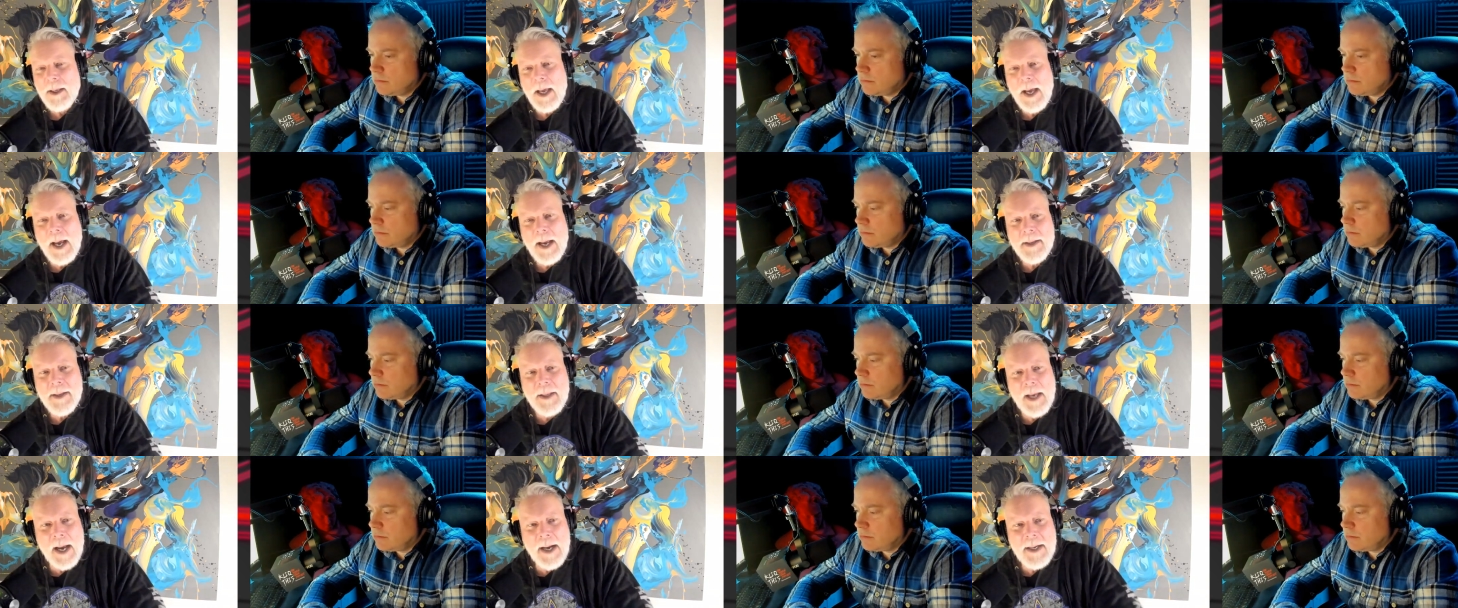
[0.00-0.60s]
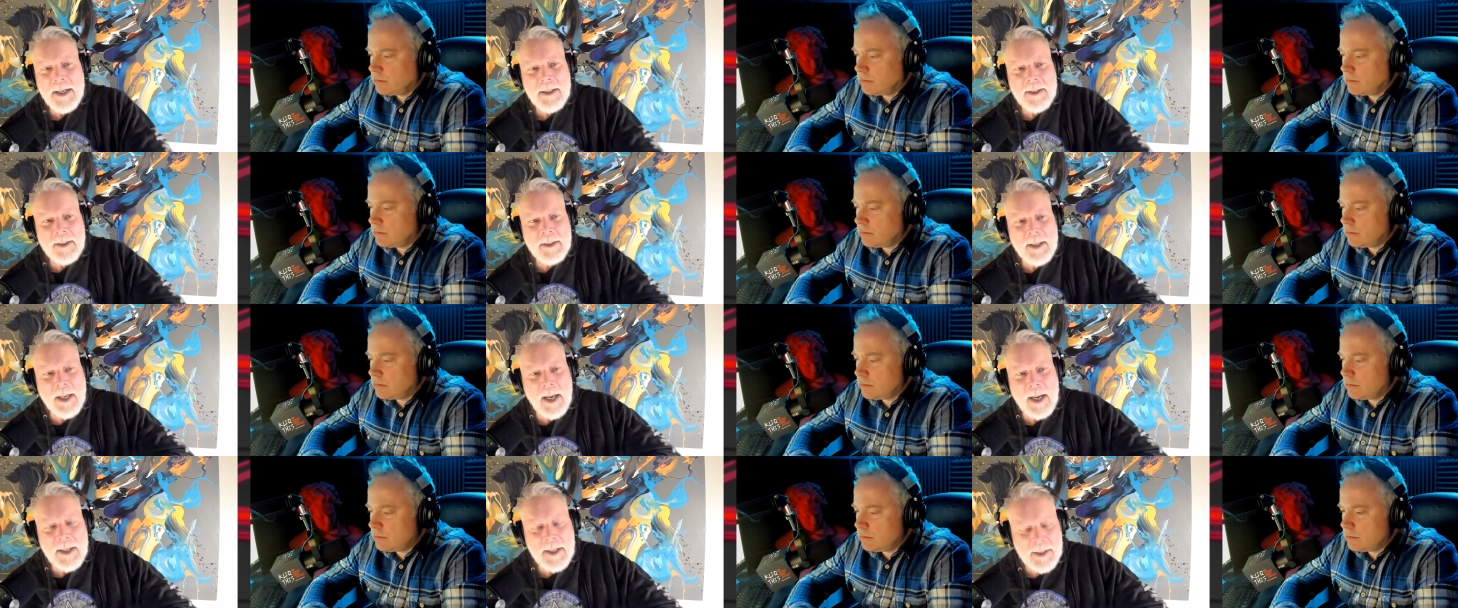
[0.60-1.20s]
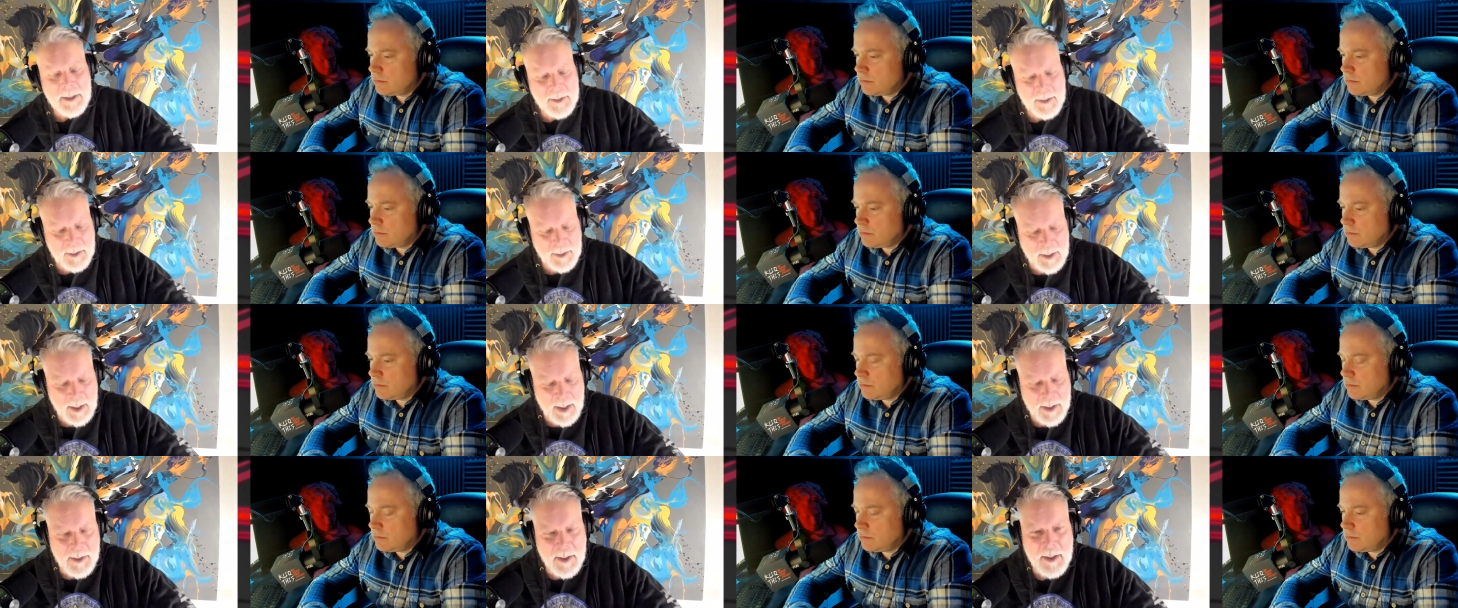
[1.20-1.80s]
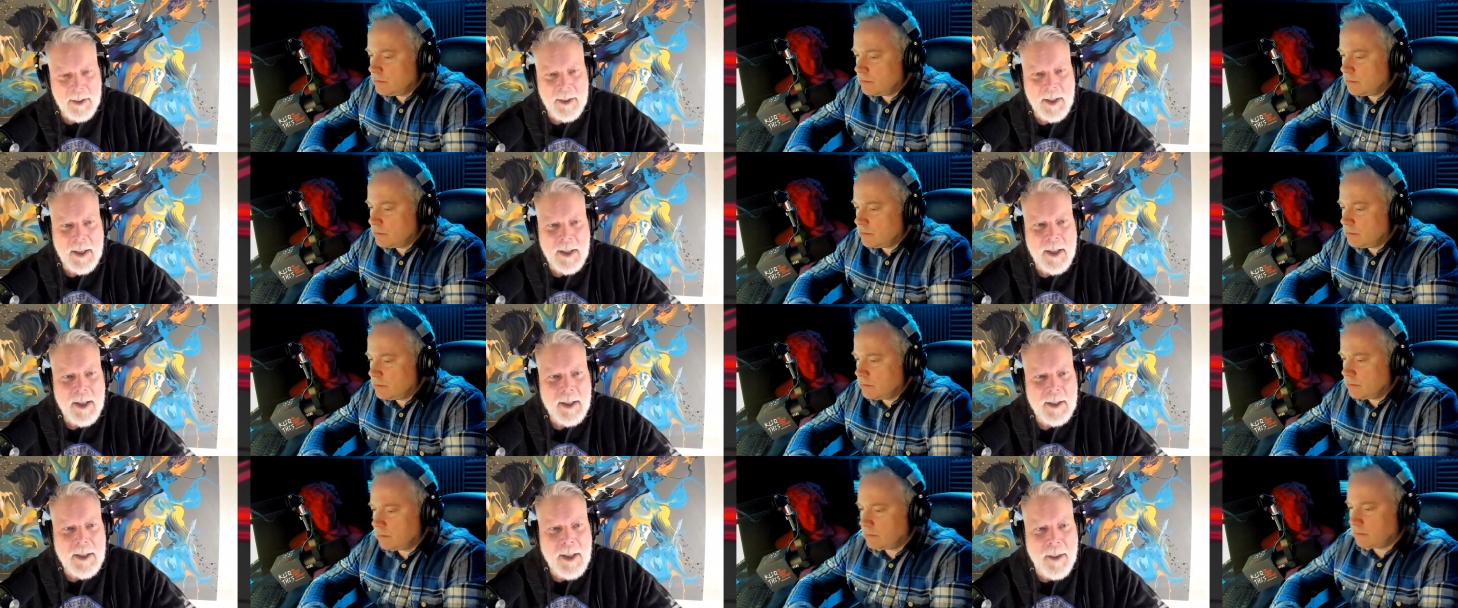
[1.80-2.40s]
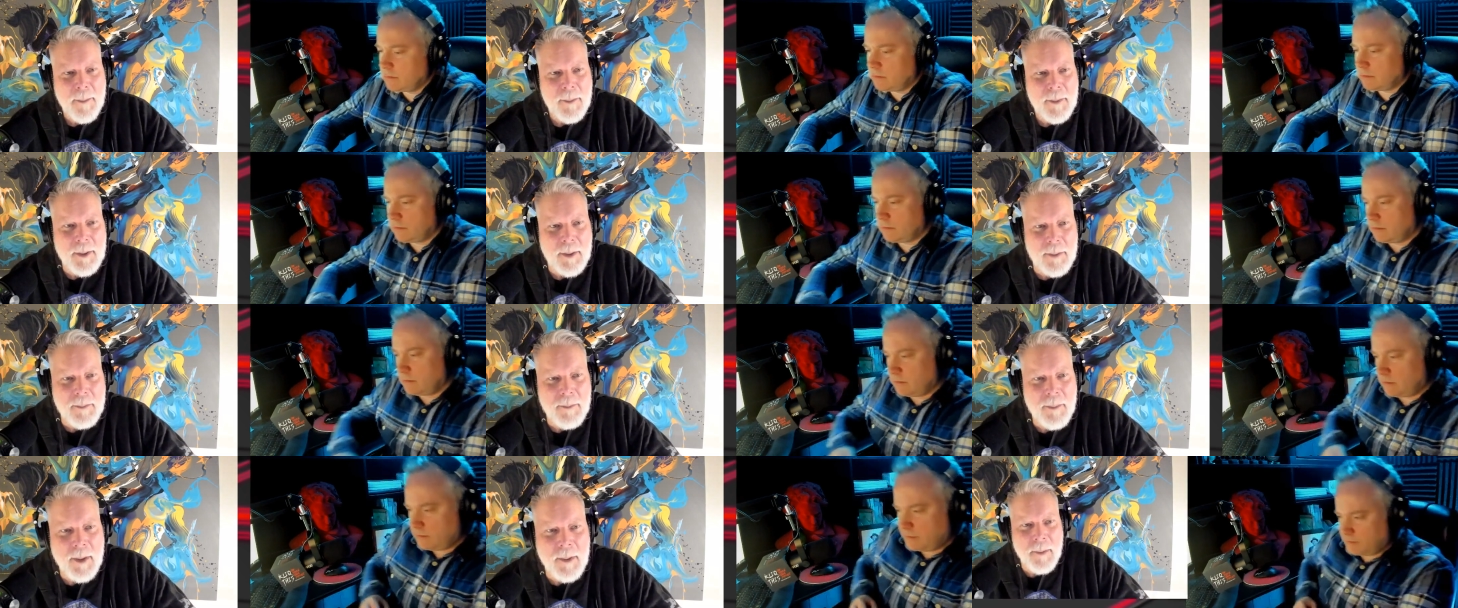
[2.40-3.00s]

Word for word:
Speaker 1: I, I didn't, I didn't. They, they had a couple of a,